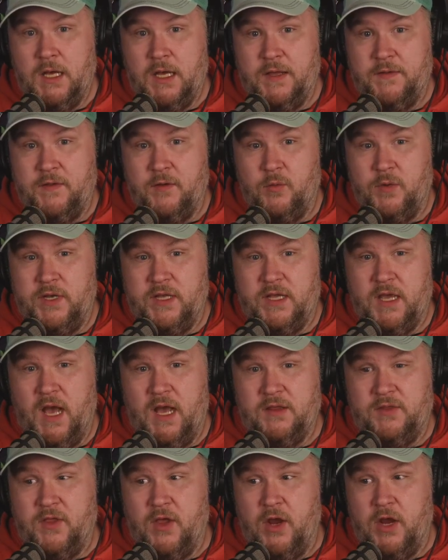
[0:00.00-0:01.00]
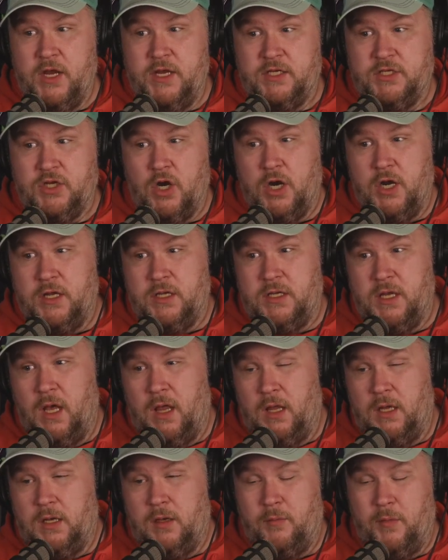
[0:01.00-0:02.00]
and then when he got there, he started
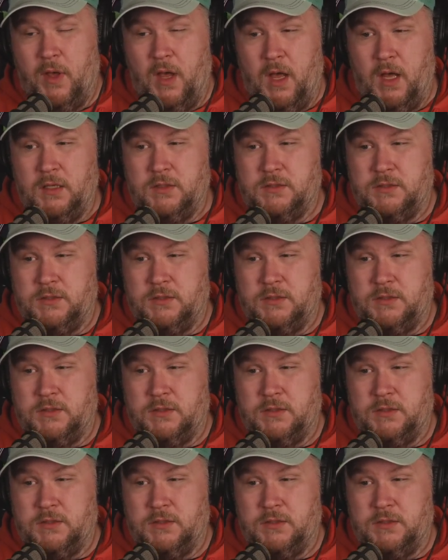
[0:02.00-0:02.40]
yelling about